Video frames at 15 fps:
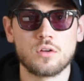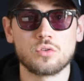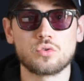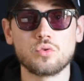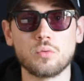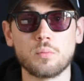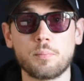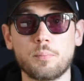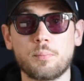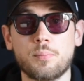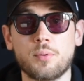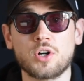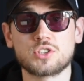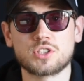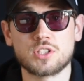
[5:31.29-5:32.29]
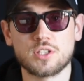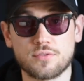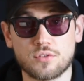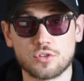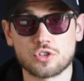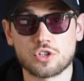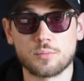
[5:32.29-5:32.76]
to positive
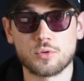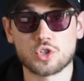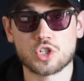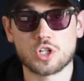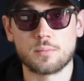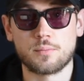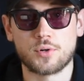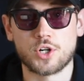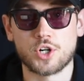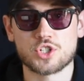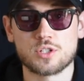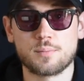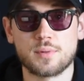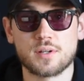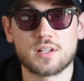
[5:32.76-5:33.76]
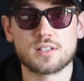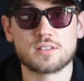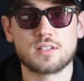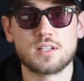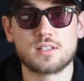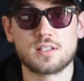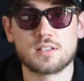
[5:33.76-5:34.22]
contribution margin, because
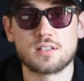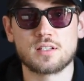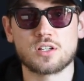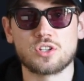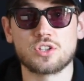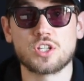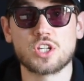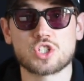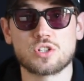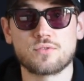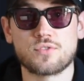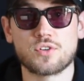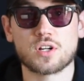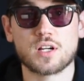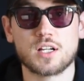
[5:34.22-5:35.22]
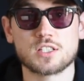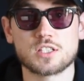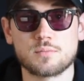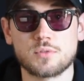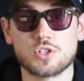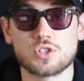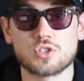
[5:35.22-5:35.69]
this is the condition for
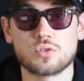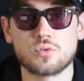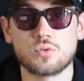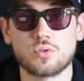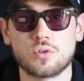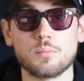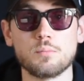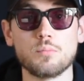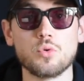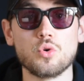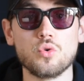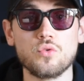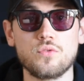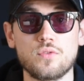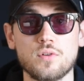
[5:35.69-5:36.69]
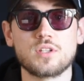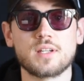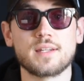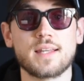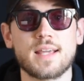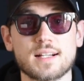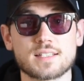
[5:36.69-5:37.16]
customers to move to the
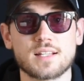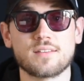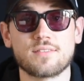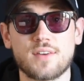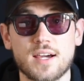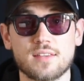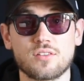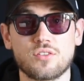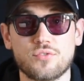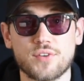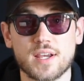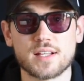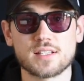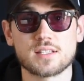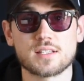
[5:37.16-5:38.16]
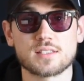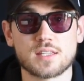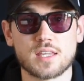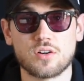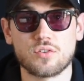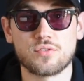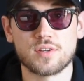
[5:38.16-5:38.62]
next and final phase,
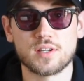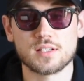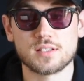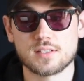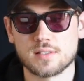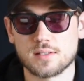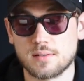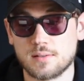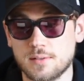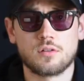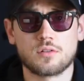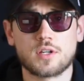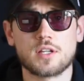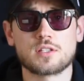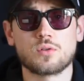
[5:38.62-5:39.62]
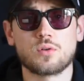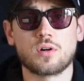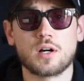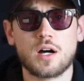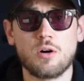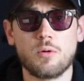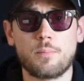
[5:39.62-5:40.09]
scale phase. Okay, so
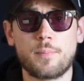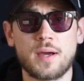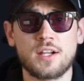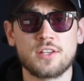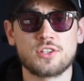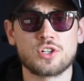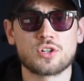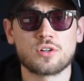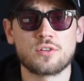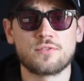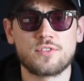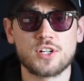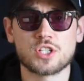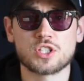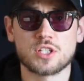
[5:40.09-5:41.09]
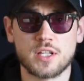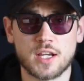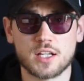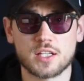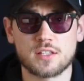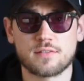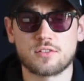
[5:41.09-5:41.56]
how Palantir converts
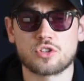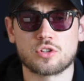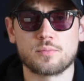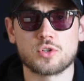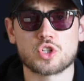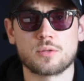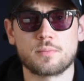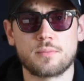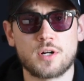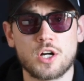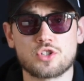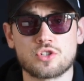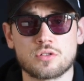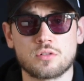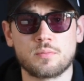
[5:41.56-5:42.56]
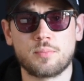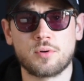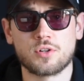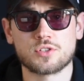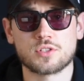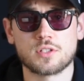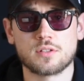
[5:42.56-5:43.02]
negative contribution margin to
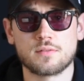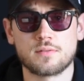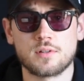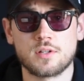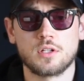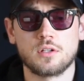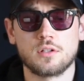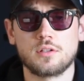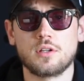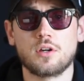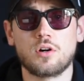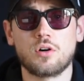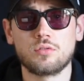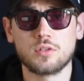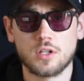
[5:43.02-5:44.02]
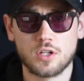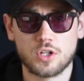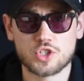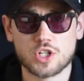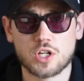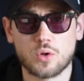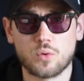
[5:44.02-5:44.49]
positive? The only
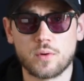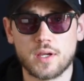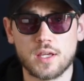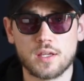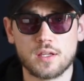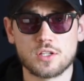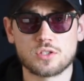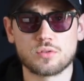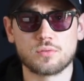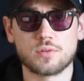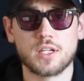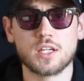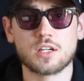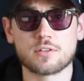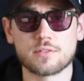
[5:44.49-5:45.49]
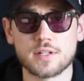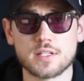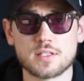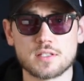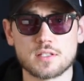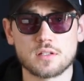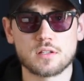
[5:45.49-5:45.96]
logical way is to
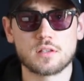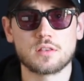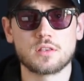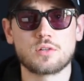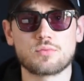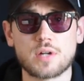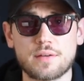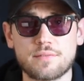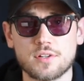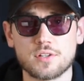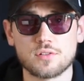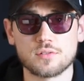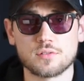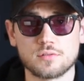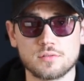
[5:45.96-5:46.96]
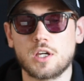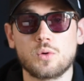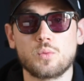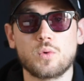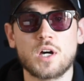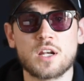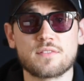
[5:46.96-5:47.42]
increase the revenue. And
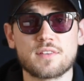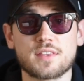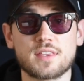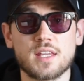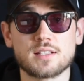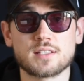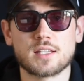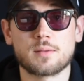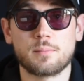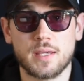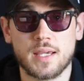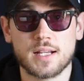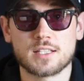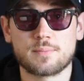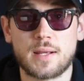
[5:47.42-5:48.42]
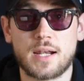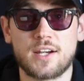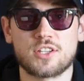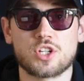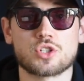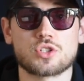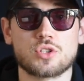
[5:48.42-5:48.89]
one of the things that makes
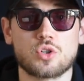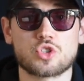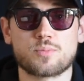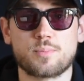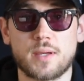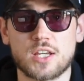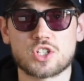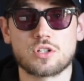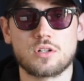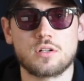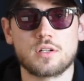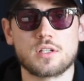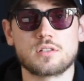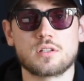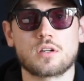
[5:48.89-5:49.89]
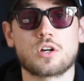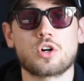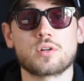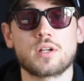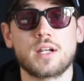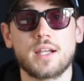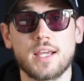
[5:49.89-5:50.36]
Palantir so special is the
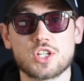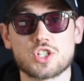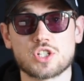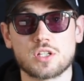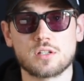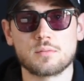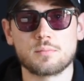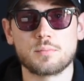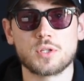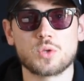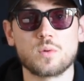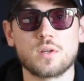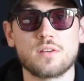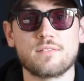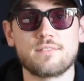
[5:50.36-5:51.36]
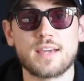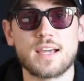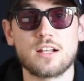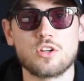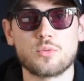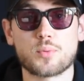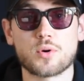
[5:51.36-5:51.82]
correlation between
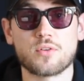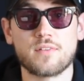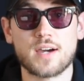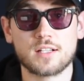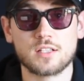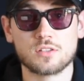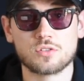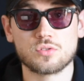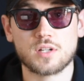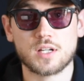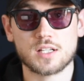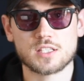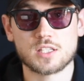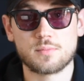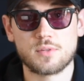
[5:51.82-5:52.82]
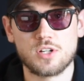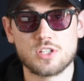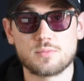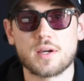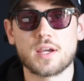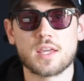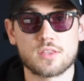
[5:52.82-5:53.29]
value provided to customers
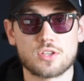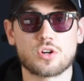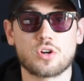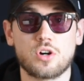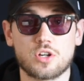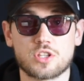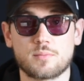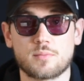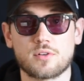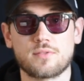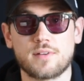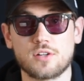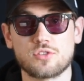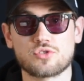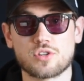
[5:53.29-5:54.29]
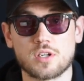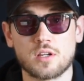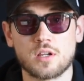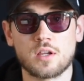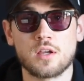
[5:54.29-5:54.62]
by either Gotham or Foundry